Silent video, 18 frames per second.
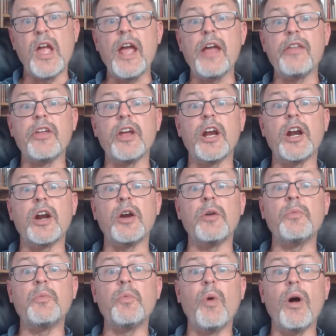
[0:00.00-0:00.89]
Hey there,
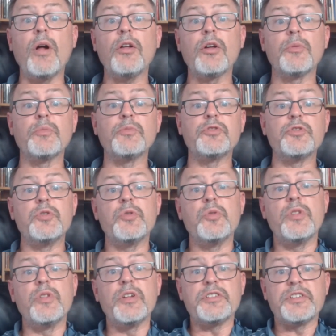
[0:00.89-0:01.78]
welcome
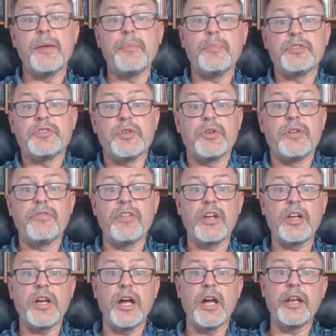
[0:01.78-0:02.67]
to this episode of the
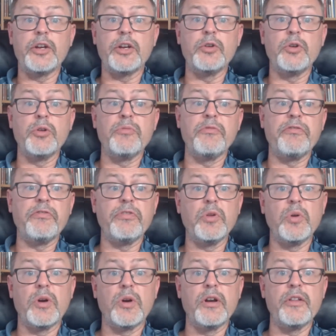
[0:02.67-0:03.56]
Cutting Room
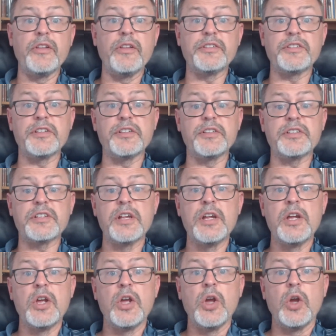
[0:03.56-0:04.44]
Floor. This is
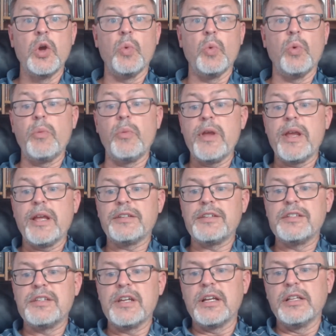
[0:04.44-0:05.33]
where we get
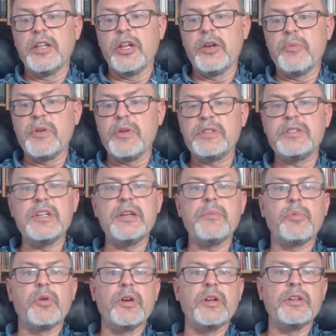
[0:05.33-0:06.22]
to dig a little bit
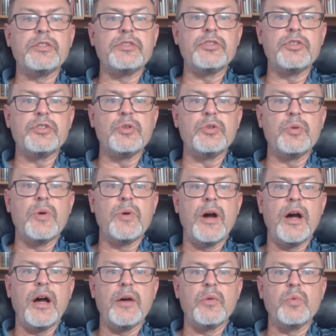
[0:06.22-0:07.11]
deeper into
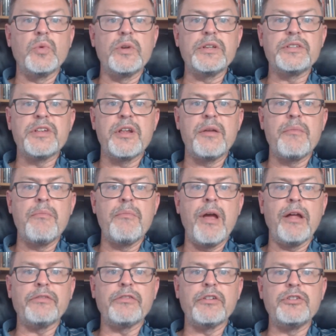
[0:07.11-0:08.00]
a recent
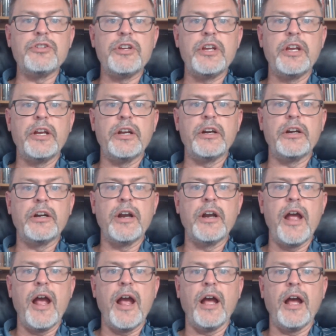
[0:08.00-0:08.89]
message
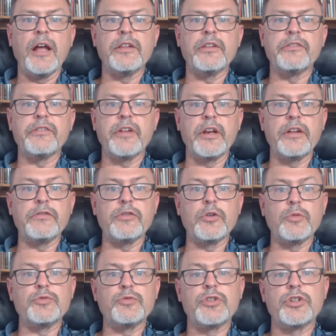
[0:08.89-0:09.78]
here at Sunny
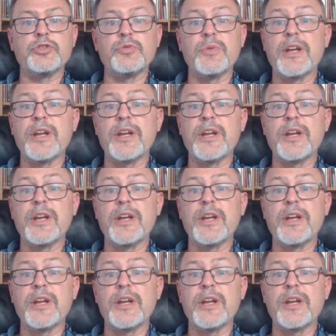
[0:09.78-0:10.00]
Slope Church.